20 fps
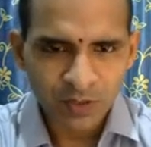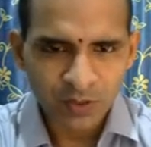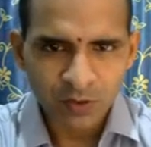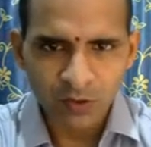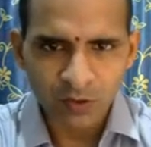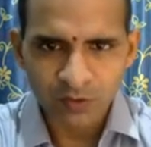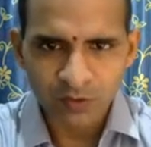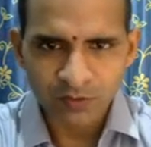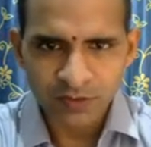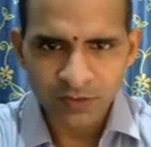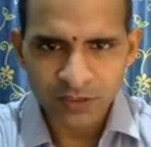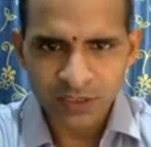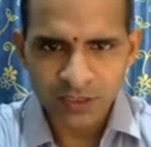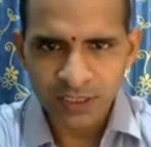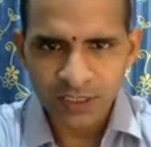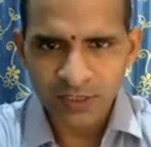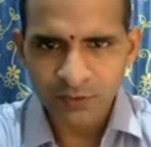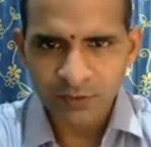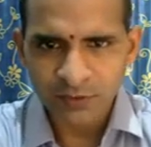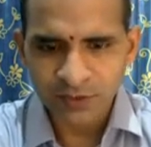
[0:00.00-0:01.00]
always
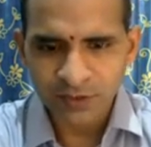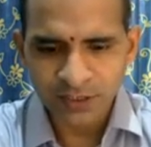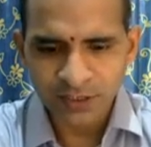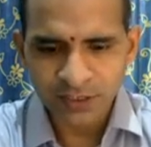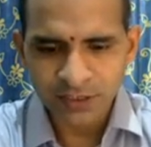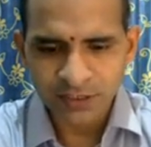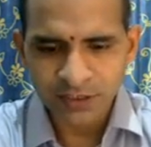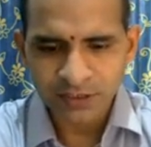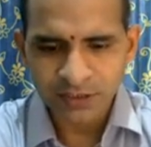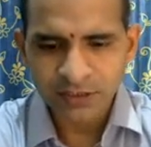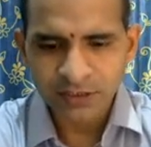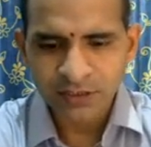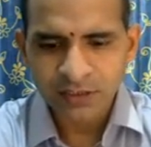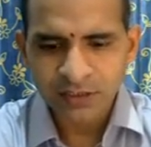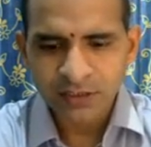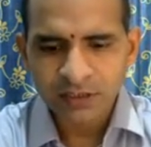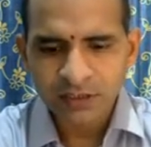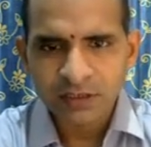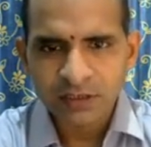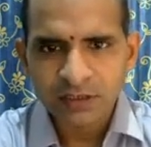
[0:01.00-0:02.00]
try to create
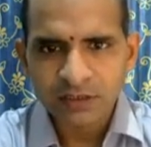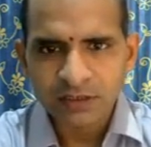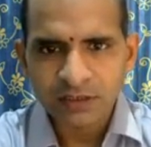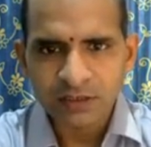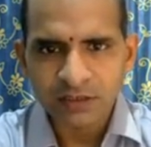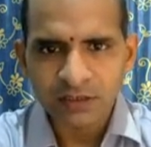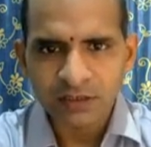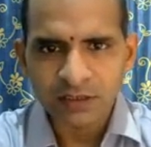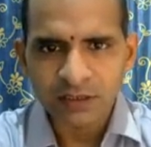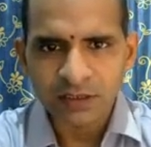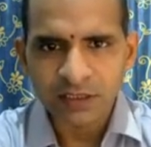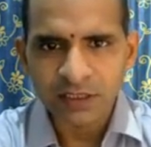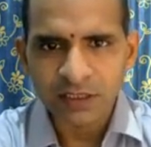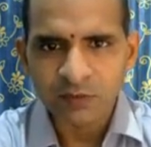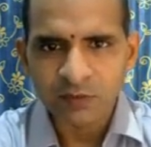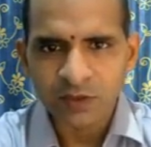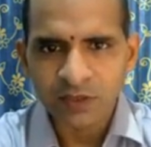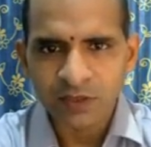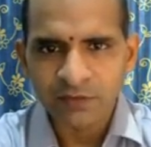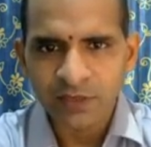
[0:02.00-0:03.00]
the real
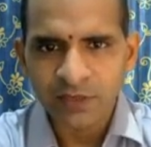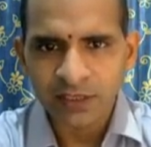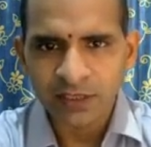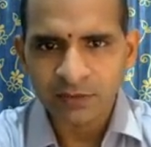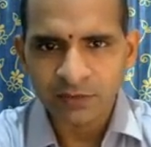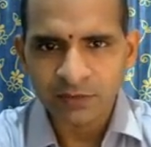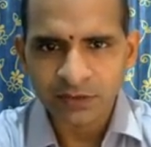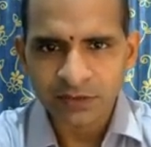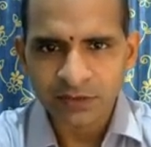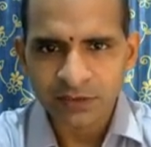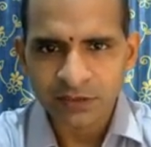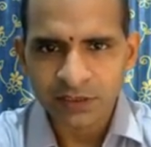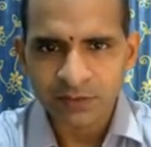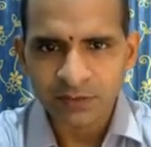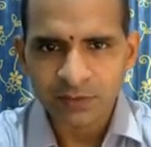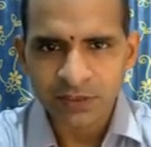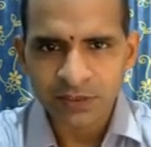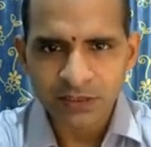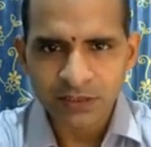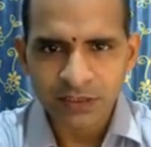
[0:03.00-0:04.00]
world variables. That
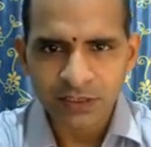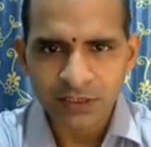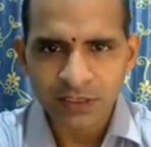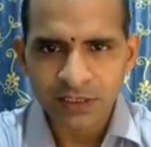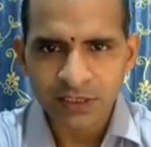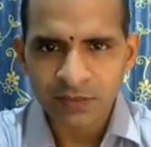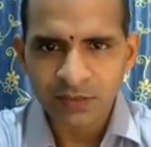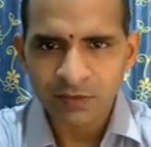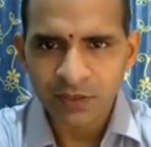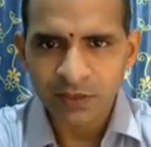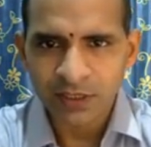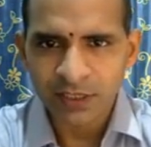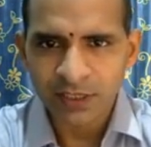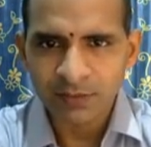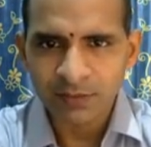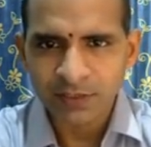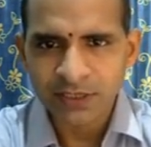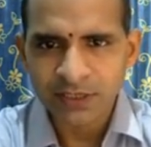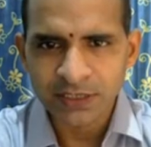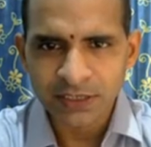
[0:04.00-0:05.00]
means in real world name
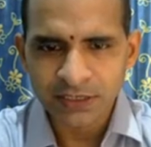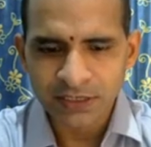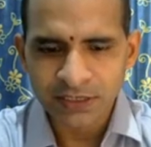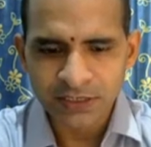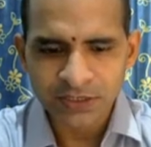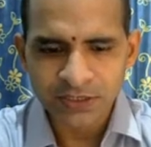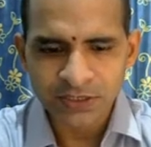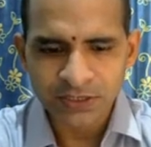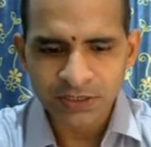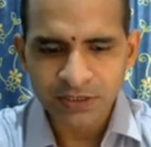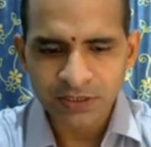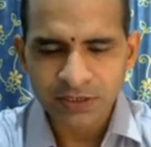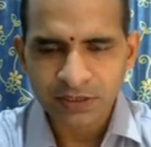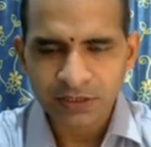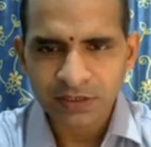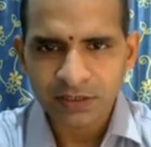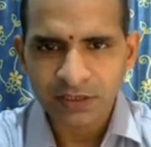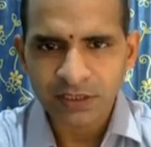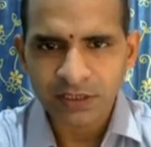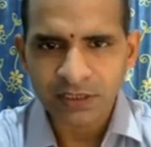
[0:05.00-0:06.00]
is existing
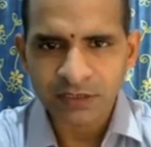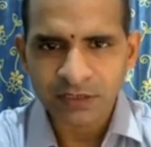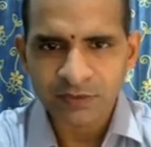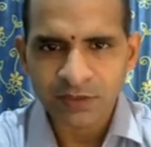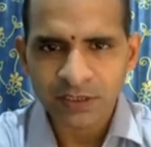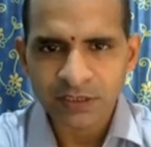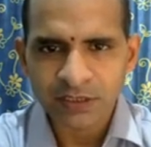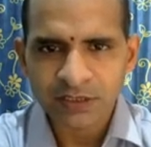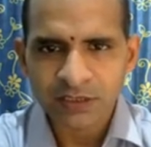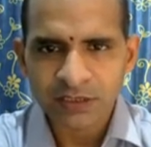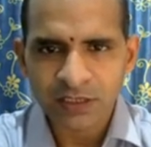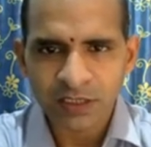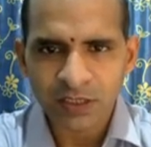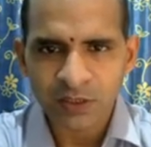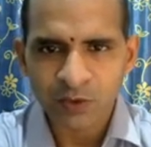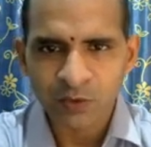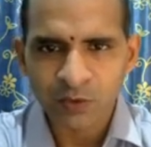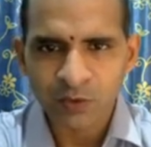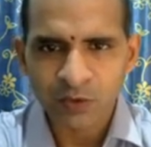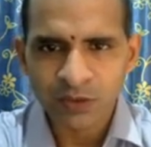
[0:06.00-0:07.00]
as well as a
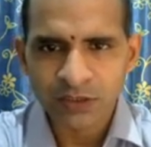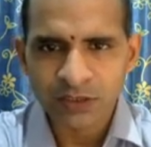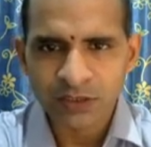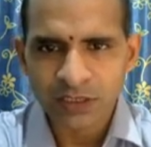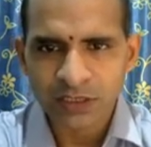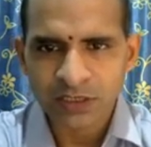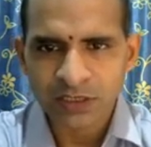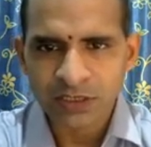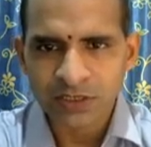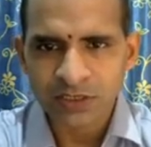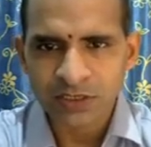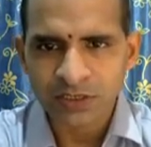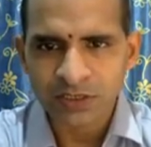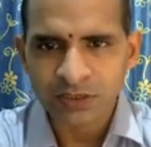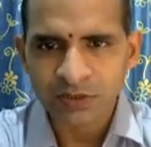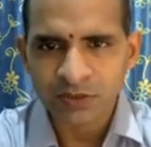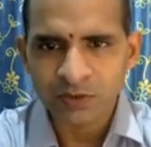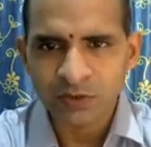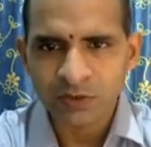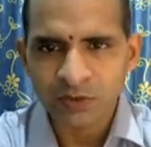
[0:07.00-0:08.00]
role is existing.
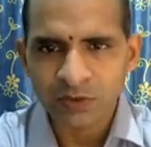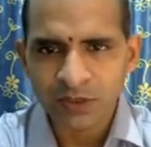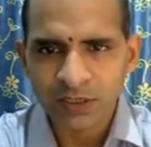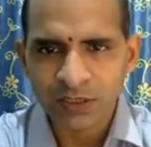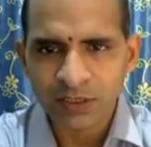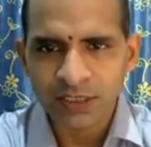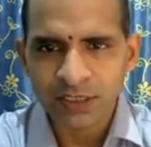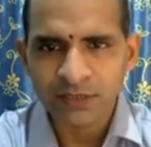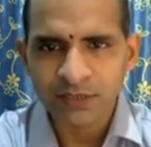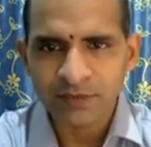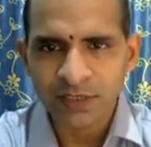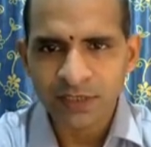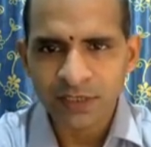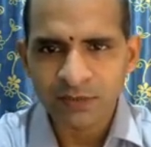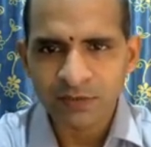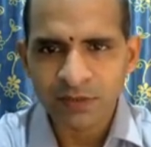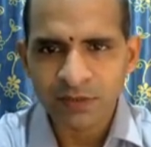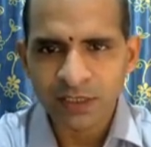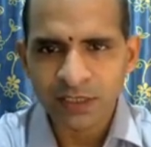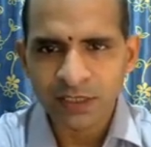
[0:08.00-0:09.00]
So don't create a
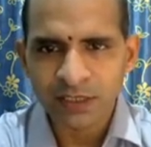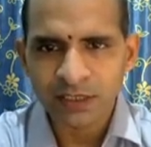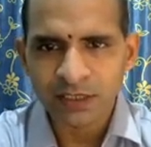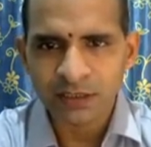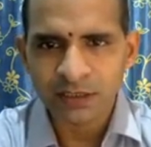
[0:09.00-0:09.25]
variable like